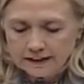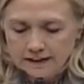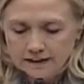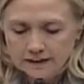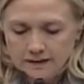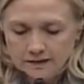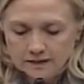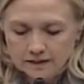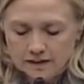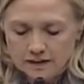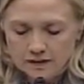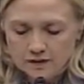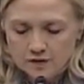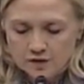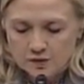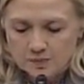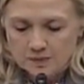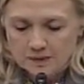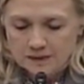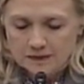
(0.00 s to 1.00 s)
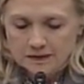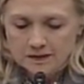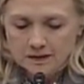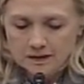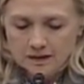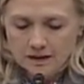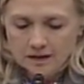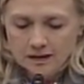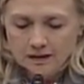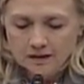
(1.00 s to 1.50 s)

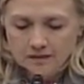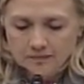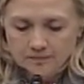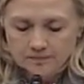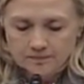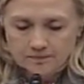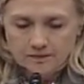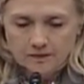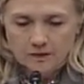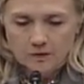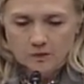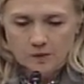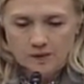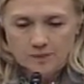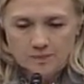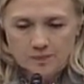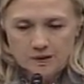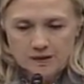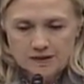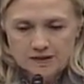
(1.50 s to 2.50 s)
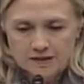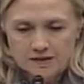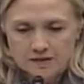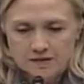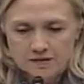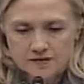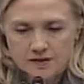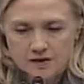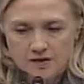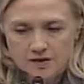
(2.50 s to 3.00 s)
Congressman, what
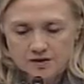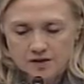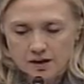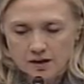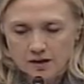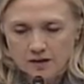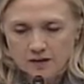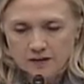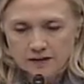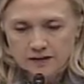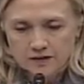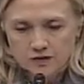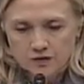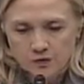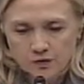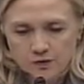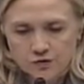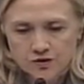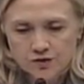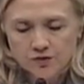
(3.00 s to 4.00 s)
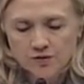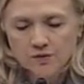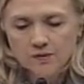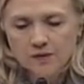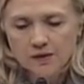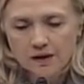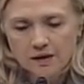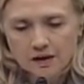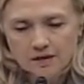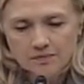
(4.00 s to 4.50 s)
President Zardari told
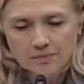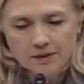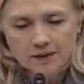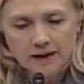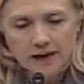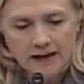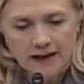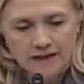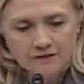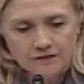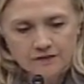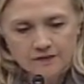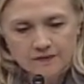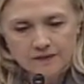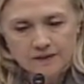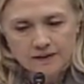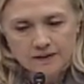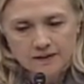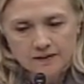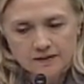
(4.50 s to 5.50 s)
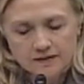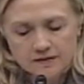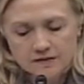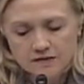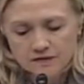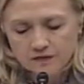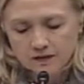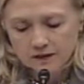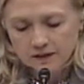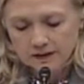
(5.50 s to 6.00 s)
you on behalf of the
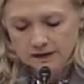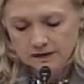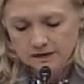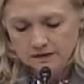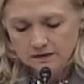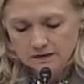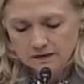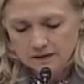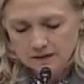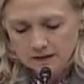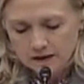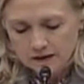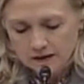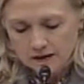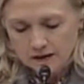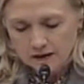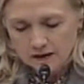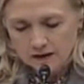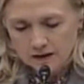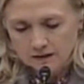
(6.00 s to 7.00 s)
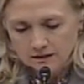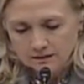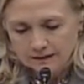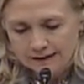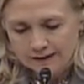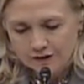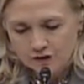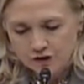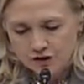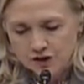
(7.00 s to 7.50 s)
civilian
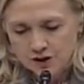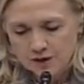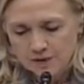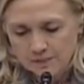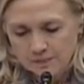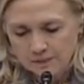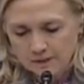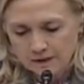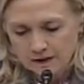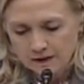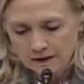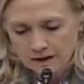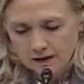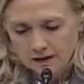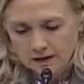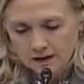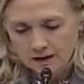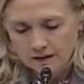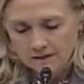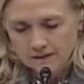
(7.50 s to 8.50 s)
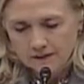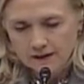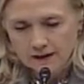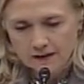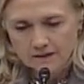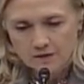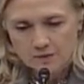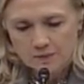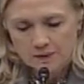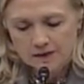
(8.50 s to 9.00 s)
leadership of the
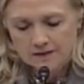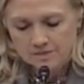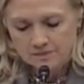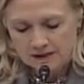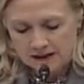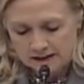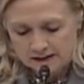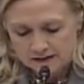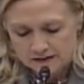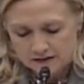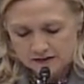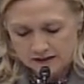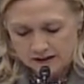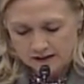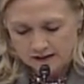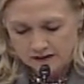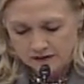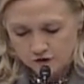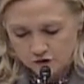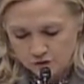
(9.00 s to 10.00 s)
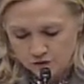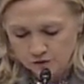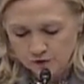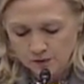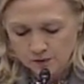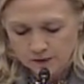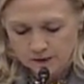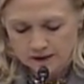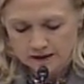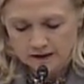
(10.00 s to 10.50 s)
government of Pakistan is
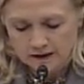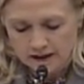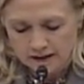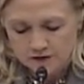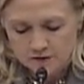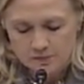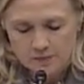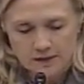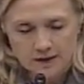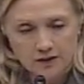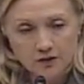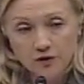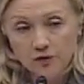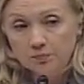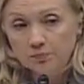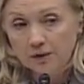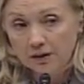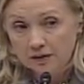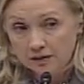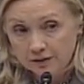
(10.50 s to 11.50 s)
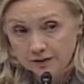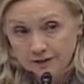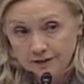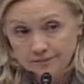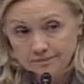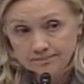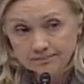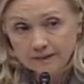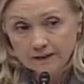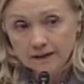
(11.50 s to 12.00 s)
true. He has been a good
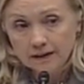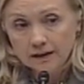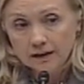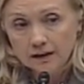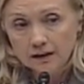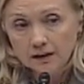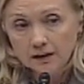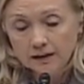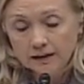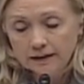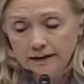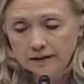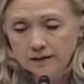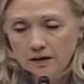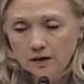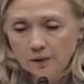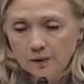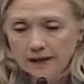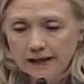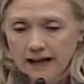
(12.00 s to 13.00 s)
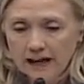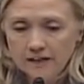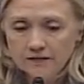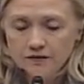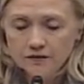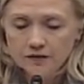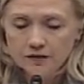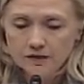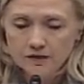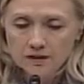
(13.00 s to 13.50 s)
partner in going
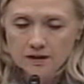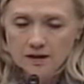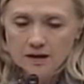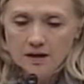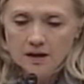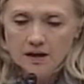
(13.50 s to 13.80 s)
after